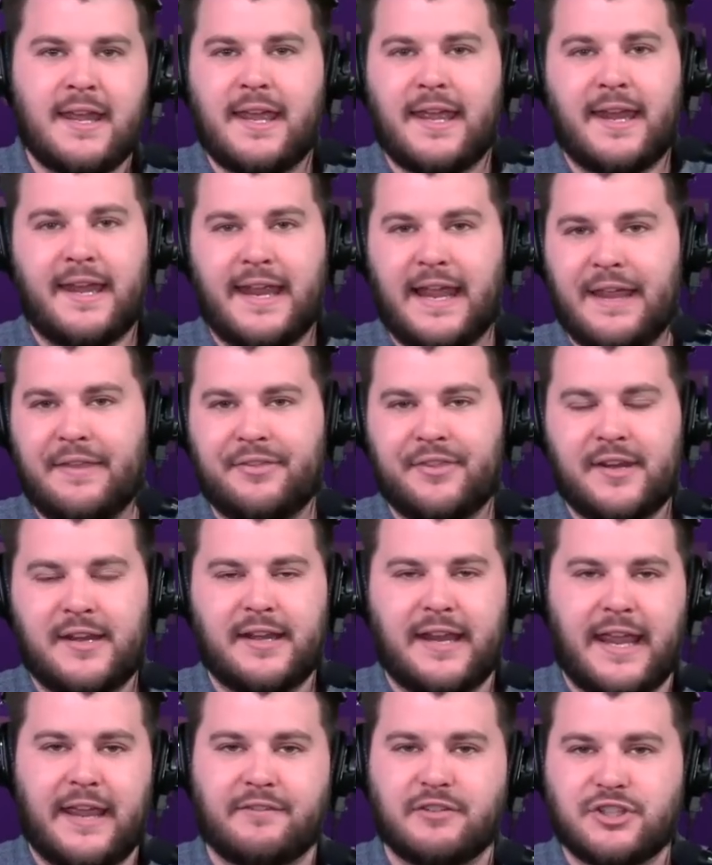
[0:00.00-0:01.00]
and Anthony
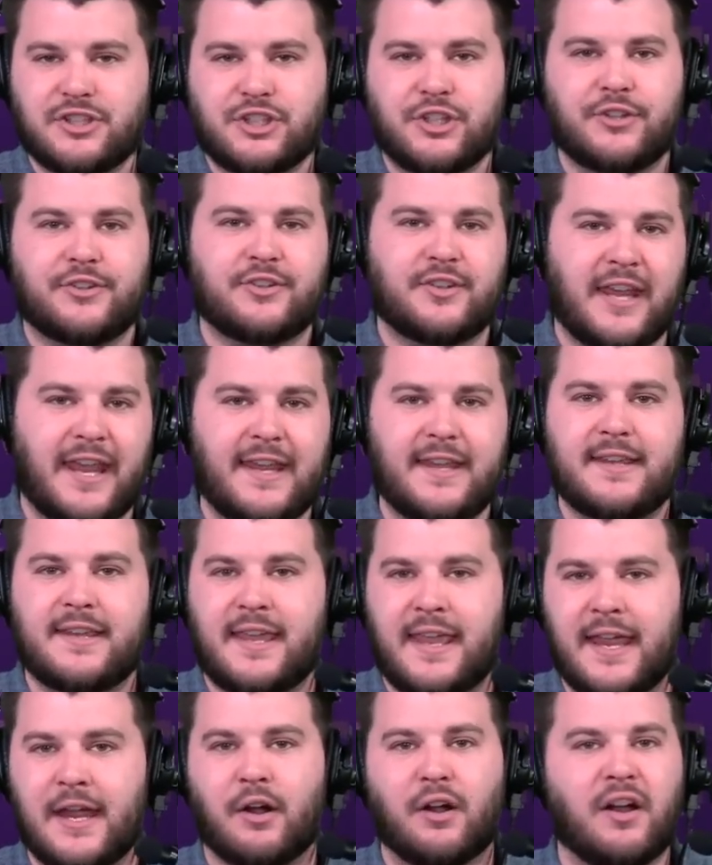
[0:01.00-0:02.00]
Davis just take
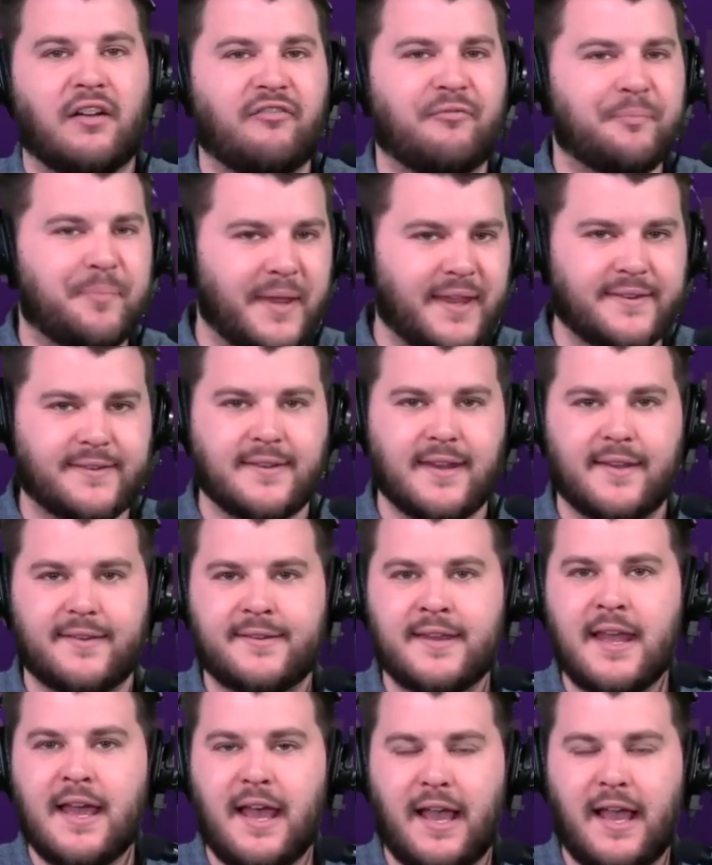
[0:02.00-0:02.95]
care of business